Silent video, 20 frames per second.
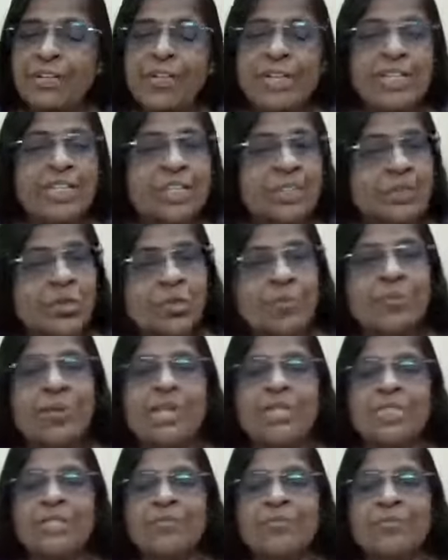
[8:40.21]
There is no
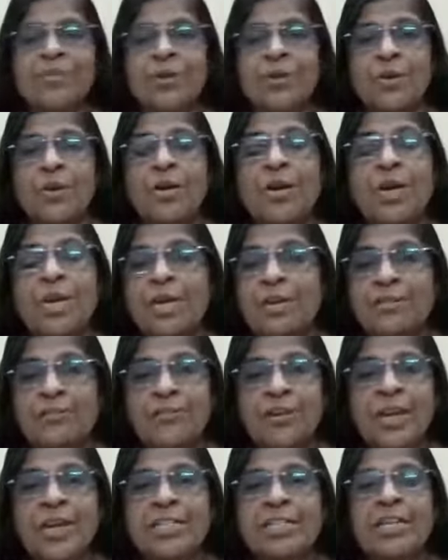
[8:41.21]
placebo
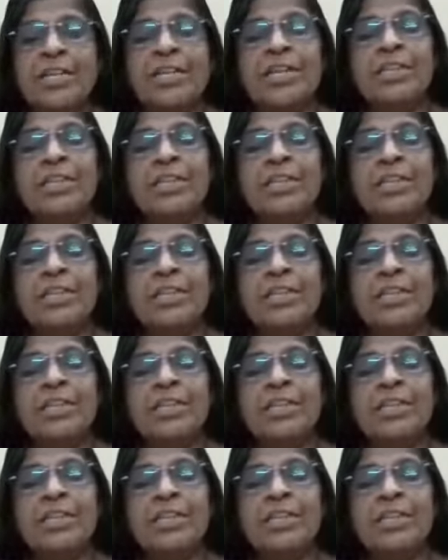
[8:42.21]
effect.